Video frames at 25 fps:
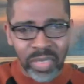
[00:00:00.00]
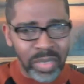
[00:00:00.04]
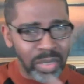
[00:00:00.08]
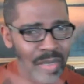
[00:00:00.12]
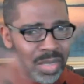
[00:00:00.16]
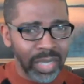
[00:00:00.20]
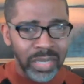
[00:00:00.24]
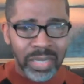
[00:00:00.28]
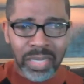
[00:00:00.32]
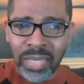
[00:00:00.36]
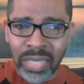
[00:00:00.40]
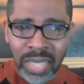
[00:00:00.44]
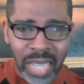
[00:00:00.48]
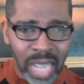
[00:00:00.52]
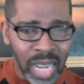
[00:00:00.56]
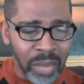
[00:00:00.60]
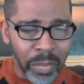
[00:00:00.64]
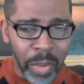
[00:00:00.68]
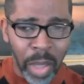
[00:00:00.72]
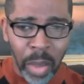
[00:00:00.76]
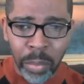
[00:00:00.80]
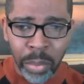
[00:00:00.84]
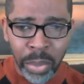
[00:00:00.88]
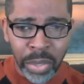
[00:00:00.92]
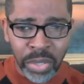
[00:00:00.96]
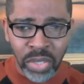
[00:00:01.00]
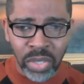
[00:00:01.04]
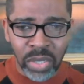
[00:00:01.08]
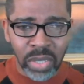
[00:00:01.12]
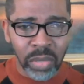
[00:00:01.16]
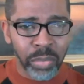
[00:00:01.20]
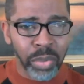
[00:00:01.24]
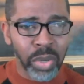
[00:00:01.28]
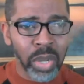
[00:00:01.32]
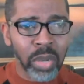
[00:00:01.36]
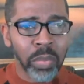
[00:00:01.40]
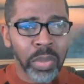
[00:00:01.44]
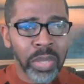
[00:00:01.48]
And this is not about pushing the
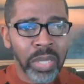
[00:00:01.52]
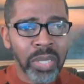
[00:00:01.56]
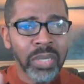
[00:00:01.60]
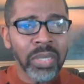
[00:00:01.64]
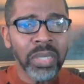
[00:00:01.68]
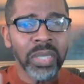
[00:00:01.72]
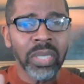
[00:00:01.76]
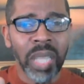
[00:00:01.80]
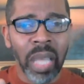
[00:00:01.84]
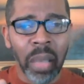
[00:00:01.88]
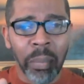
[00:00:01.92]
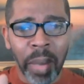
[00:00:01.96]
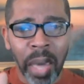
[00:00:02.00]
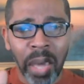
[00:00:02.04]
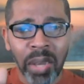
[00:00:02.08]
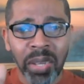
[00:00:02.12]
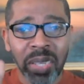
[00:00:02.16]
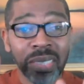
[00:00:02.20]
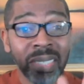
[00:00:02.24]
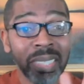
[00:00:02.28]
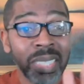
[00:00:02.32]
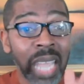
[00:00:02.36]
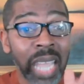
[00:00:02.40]
book, but this is about us